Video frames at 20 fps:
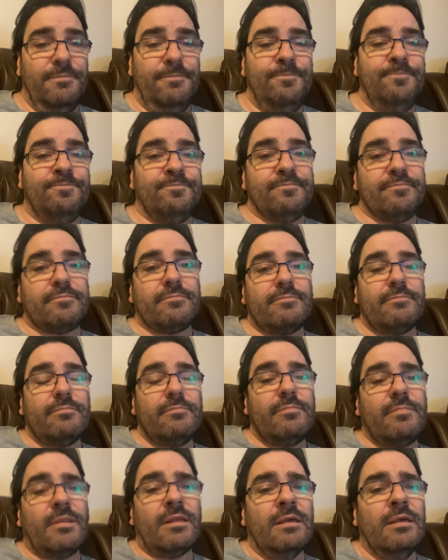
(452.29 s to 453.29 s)

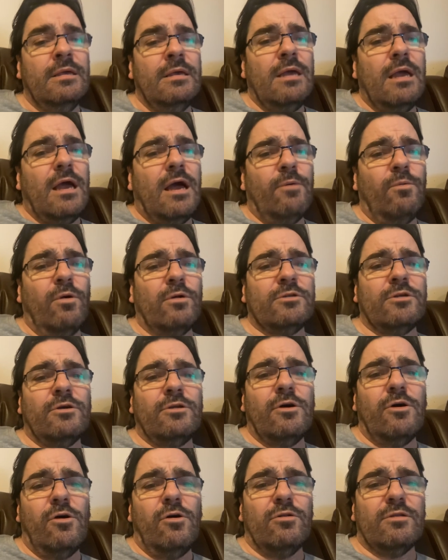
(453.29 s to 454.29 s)
And what
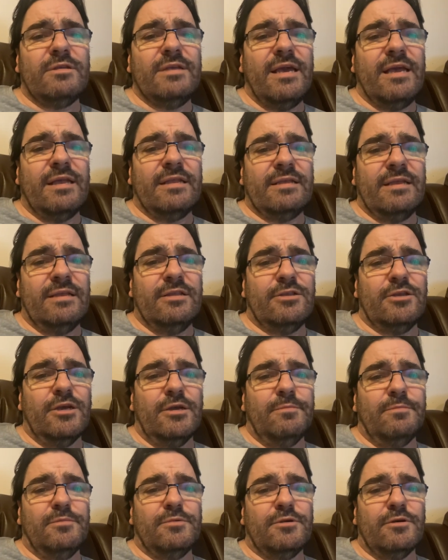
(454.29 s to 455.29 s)
Donna Hall did in
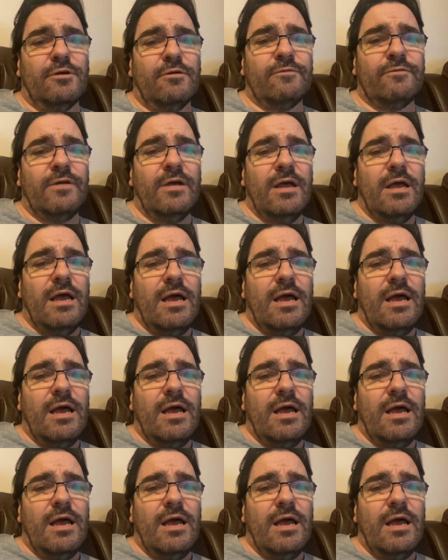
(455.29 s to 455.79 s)
terms of